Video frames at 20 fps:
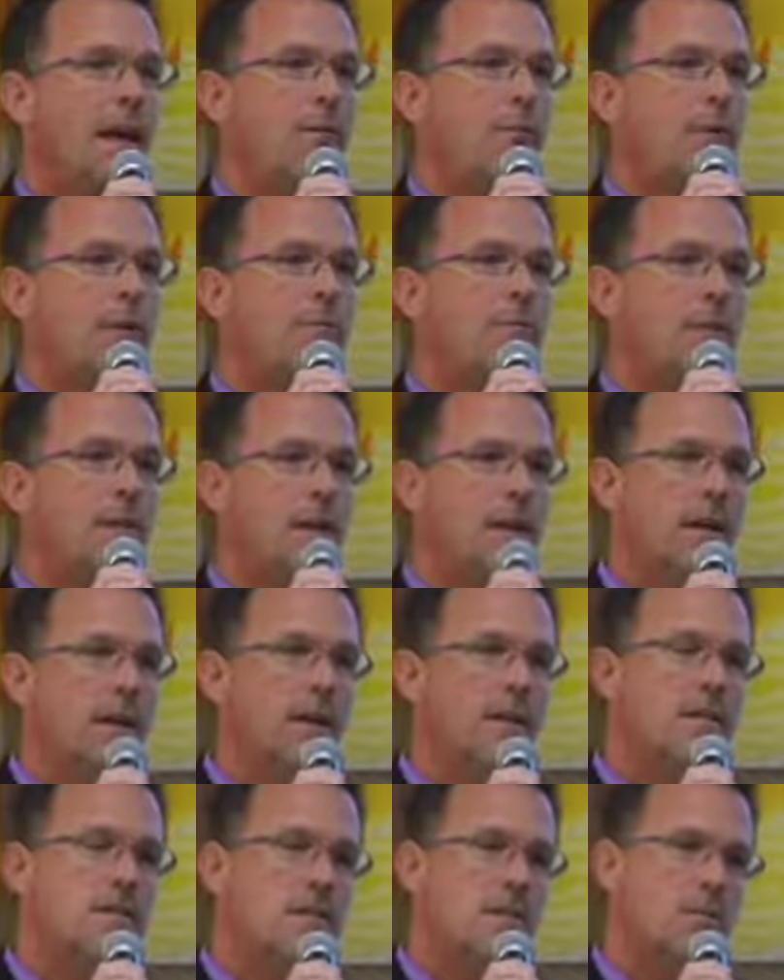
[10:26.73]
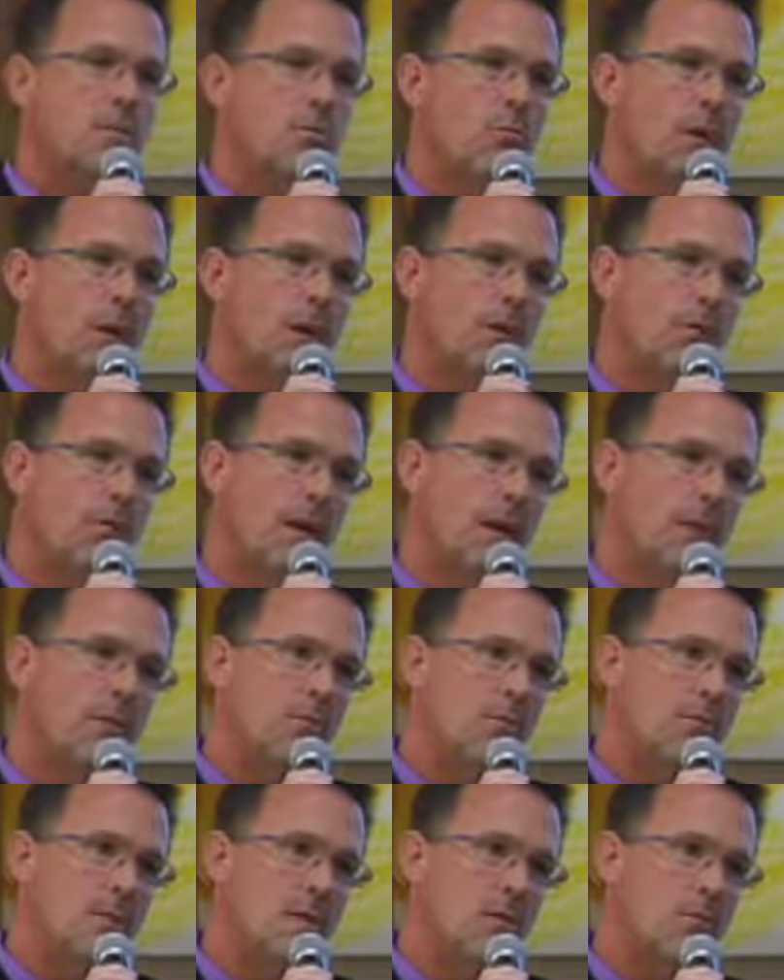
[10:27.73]
And we've done it in such a way and learned how to
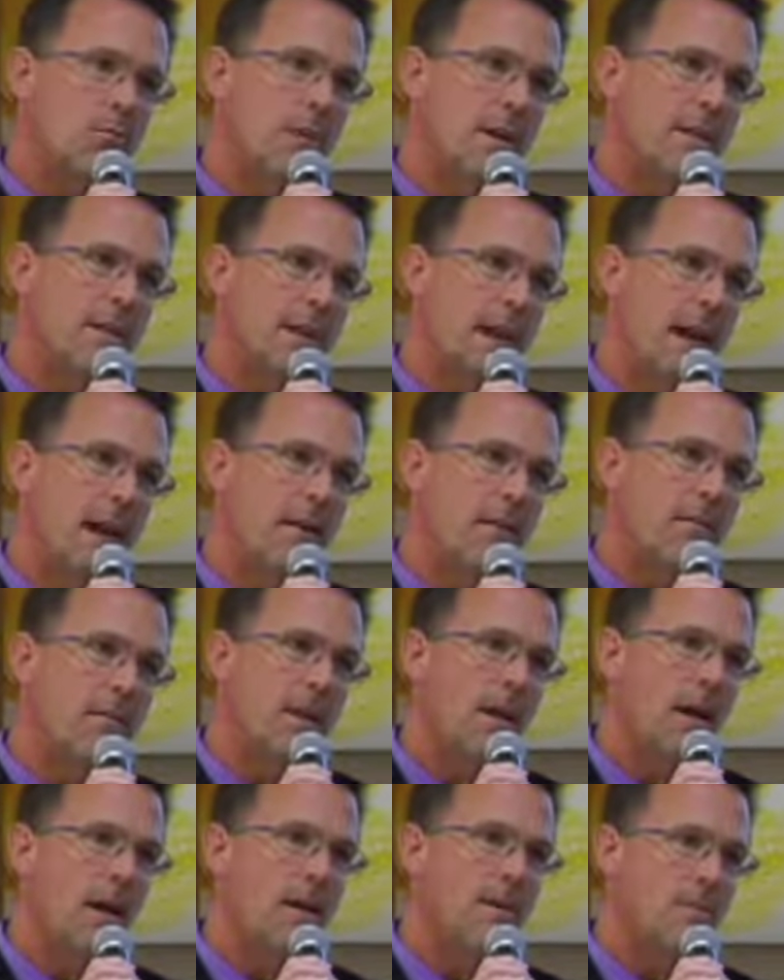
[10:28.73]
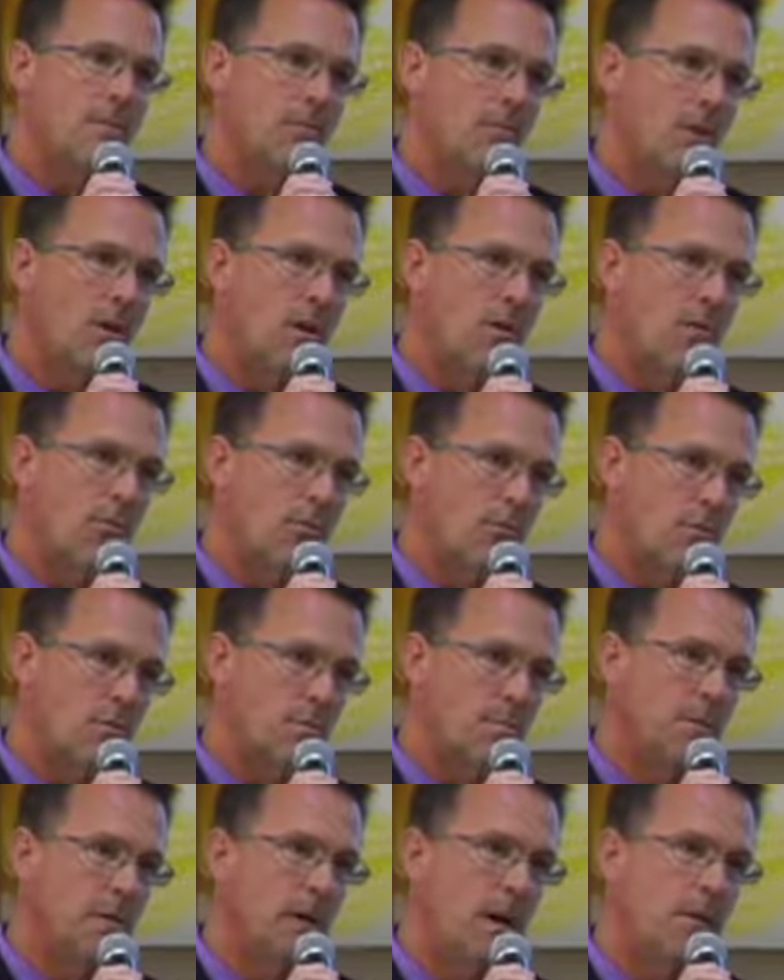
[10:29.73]
do it in such a way it's out of the eyes of law
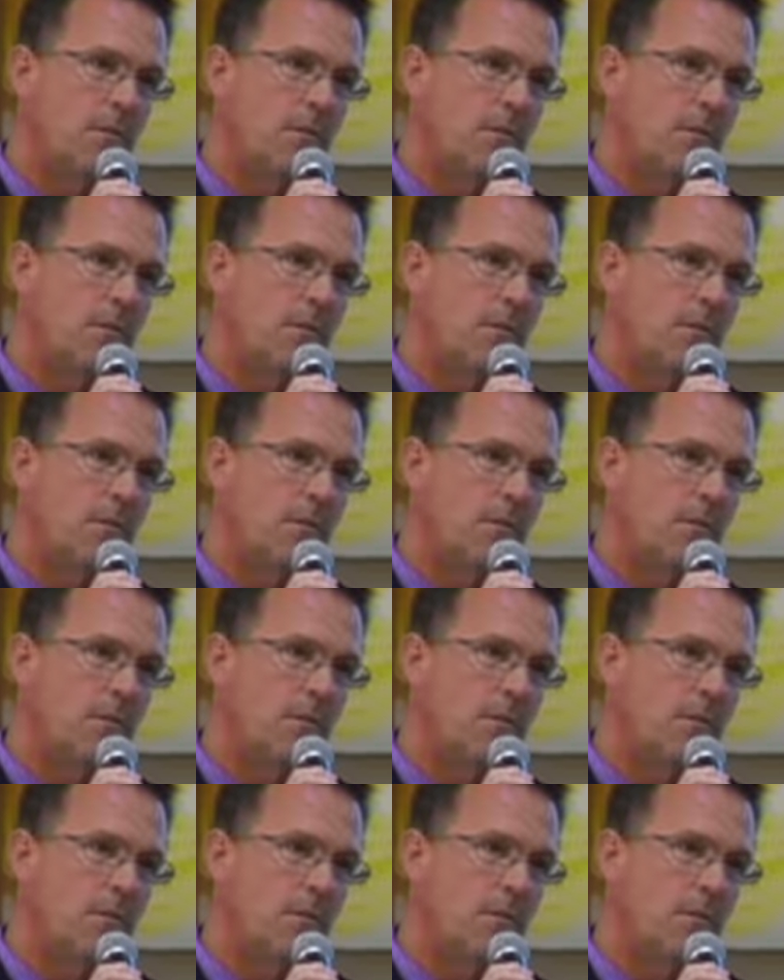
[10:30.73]
enforcement.